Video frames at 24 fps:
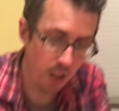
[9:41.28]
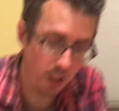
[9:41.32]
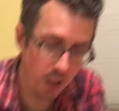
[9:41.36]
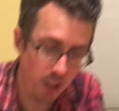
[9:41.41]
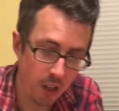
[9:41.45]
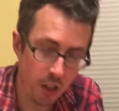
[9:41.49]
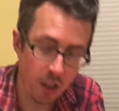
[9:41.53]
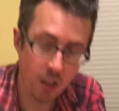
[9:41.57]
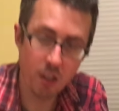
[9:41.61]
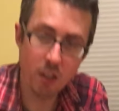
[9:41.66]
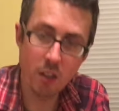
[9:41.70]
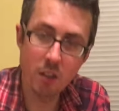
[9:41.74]

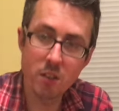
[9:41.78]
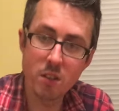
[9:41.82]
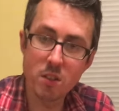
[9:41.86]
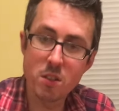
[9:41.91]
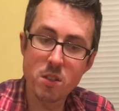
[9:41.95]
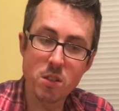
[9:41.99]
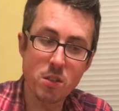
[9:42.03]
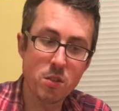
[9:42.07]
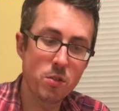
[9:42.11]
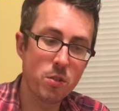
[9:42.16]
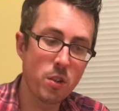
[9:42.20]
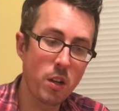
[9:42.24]
and
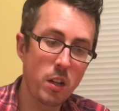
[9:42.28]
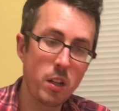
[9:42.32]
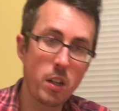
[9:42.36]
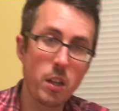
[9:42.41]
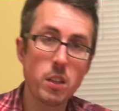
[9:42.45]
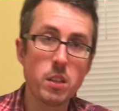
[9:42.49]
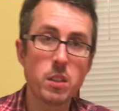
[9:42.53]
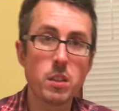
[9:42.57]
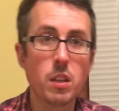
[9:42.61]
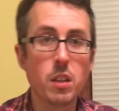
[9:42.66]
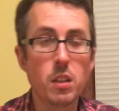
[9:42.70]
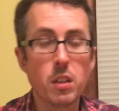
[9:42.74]
try
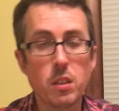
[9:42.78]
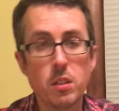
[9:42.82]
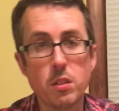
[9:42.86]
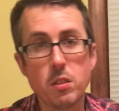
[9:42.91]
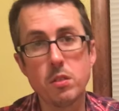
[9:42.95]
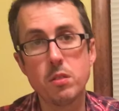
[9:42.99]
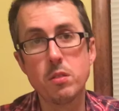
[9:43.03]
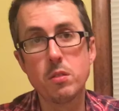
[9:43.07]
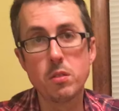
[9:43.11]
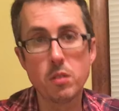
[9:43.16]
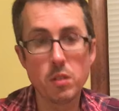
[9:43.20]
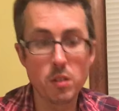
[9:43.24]
not to get
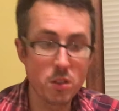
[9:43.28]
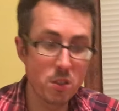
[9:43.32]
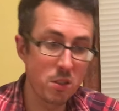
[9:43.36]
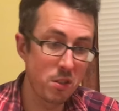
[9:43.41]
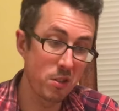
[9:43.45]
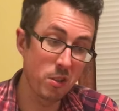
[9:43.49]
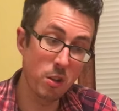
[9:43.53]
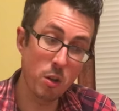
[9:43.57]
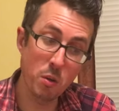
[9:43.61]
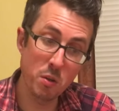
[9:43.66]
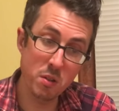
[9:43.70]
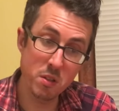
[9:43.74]
killed
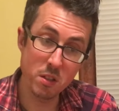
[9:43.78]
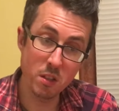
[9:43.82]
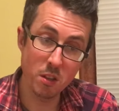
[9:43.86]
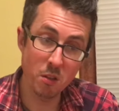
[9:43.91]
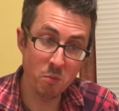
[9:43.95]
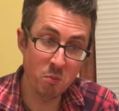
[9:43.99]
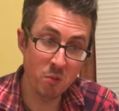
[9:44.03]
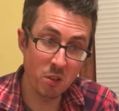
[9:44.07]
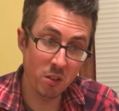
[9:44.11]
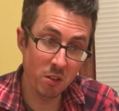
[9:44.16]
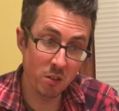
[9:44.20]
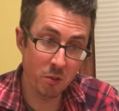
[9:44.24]
because you're always in
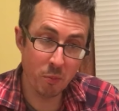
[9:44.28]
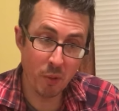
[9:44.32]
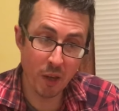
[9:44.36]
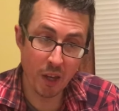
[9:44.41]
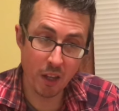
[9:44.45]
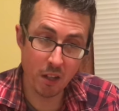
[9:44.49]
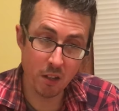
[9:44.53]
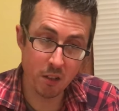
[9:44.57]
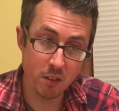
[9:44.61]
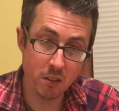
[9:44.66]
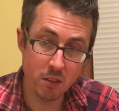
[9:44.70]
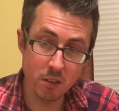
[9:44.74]
the middle of
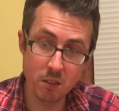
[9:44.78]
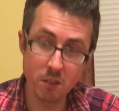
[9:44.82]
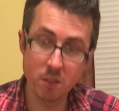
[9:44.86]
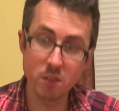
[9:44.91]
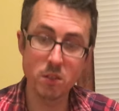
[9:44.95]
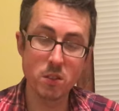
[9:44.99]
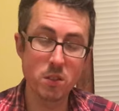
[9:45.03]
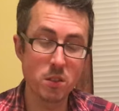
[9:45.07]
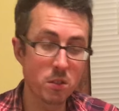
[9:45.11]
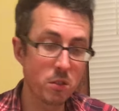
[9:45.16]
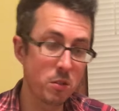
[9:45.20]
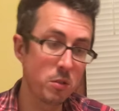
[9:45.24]
battle.
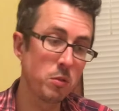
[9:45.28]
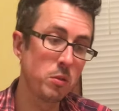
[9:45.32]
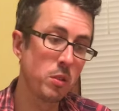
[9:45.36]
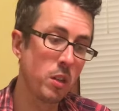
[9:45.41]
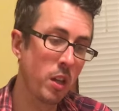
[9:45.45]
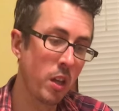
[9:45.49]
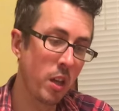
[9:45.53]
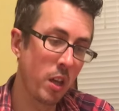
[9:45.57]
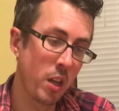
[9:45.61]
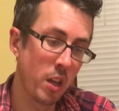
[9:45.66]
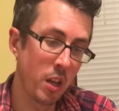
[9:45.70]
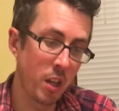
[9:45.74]
So,
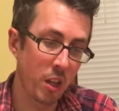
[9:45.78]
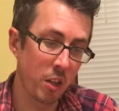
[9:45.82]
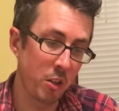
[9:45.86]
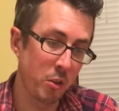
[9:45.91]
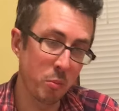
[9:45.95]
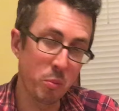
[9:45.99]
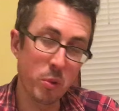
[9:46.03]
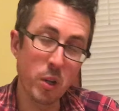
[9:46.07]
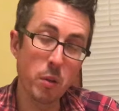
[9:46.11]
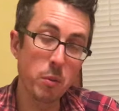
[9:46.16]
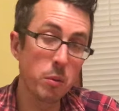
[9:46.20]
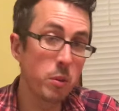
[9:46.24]
and
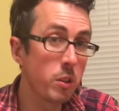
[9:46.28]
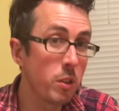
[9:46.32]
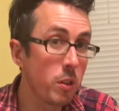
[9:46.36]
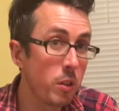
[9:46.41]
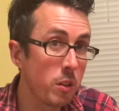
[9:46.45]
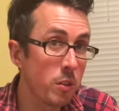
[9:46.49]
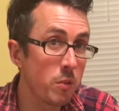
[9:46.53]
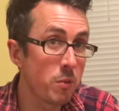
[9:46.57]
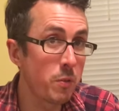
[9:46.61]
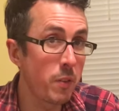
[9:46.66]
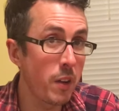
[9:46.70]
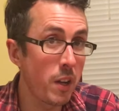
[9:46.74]
you're probably
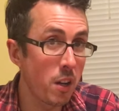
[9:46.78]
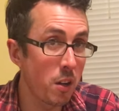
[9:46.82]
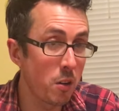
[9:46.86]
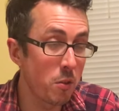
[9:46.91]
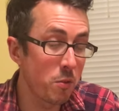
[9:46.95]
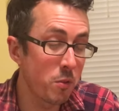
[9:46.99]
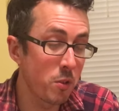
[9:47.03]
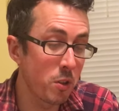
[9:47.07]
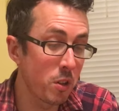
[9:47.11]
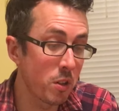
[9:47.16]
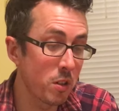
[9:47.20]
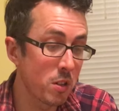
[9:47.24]
going
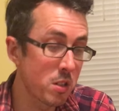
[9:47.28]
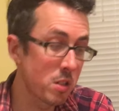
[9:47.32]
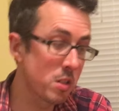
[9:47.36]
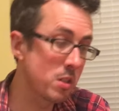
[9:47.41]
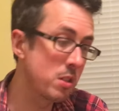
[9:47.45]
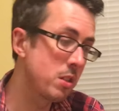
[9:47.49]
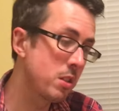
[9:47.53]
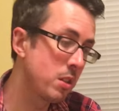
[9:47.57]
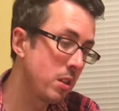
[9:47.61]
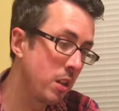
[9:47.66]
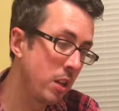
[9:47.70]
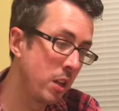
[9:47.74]

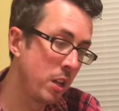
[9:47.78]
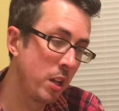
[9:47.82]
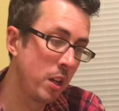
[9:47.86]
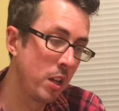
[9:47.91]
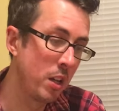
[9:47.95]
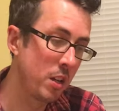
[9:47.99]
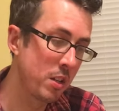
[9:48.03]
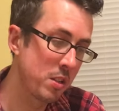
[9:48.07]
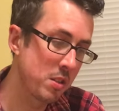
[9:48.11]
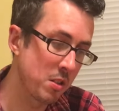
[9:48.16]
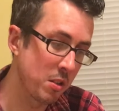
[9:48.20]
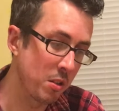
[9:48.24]
first.
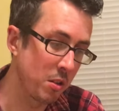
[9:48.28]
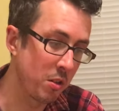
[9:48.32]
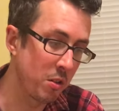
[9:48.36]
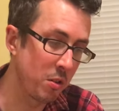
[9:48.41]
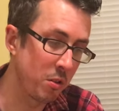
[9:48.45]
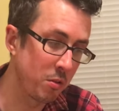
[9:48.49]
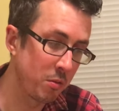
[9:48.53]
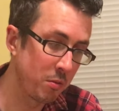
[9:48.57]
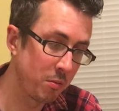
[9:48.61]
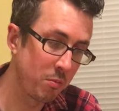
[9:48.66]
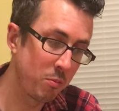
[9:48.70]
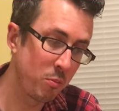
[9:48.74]

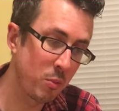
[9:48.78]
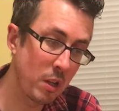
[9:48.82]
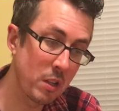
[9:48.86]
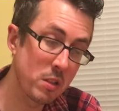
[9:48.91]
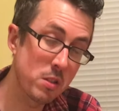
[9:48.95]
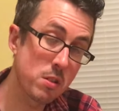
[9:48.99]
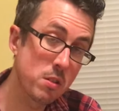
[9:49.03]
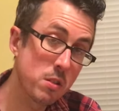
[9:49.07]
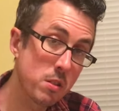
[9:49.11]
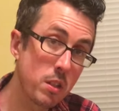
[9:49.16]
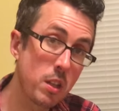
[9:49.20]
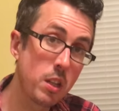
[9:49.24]
So
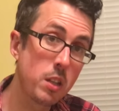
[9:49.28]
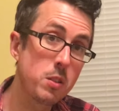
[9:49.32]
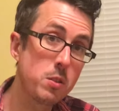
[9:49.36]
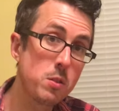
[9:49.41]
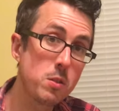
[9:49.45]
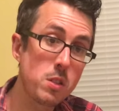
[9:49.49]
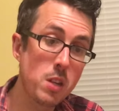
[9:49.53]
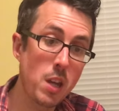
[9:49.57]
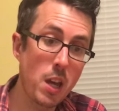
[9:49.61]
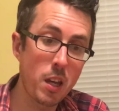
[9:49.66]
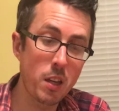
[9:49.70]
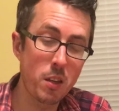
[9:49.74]
monsters like
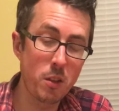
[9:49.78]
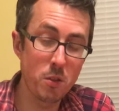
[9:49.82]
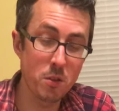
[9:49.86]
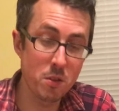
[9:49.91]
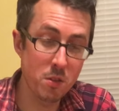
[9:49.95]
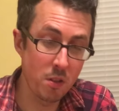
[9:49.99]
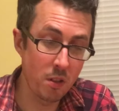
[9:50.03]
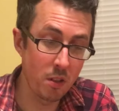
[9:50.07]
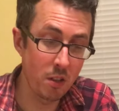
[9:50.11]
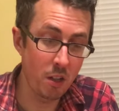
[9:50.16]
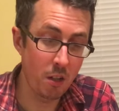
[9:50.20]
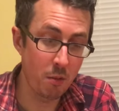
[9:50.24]
to attack you,
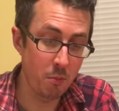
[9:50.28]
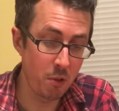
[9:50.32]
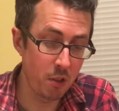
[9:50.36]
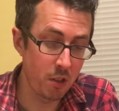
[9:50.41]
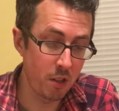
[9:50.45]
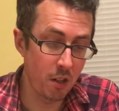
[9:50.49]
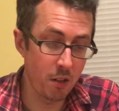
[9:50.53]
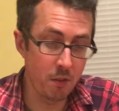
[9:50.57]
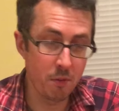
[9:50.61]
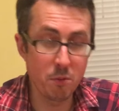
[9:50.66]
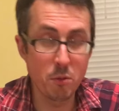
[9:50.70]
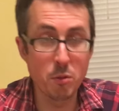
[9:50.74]
so you gotta be
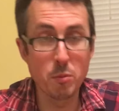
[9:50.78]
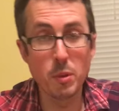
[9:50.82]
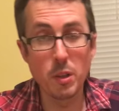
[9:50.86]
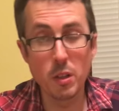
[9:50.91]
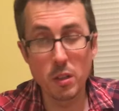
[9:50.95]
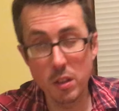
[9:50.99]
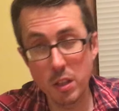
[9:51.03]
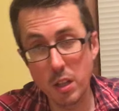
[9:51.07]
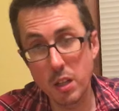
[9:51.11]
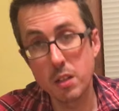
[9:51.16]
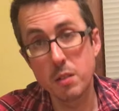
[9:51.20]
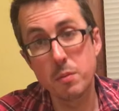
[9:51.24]
careful
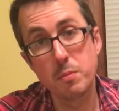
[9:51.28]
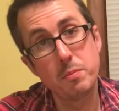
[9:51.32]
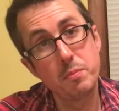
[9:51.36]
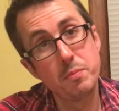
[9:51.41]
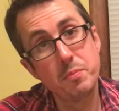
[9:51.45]
about that.